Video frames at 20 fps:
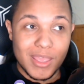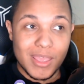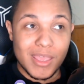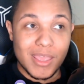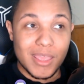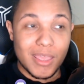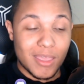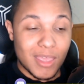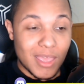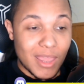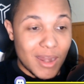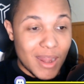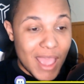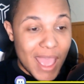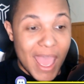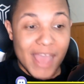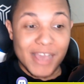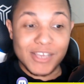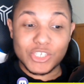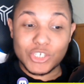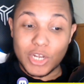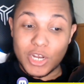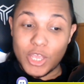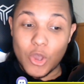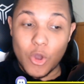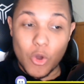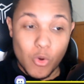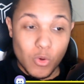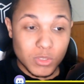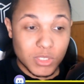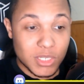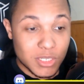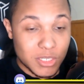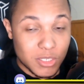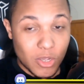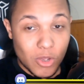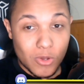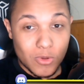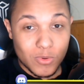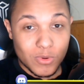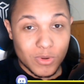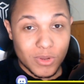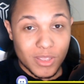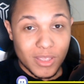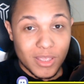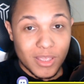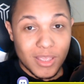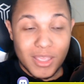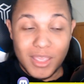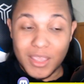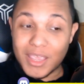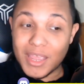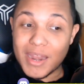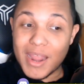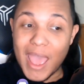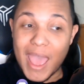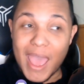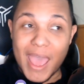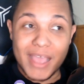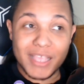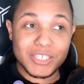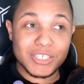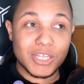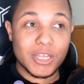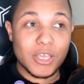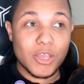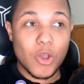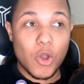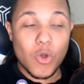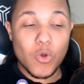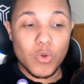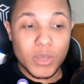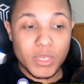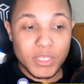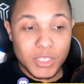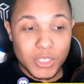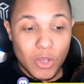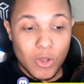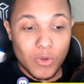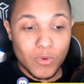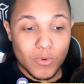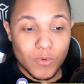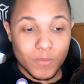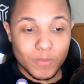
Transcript: he can actually hold his own. He can actually hold his own.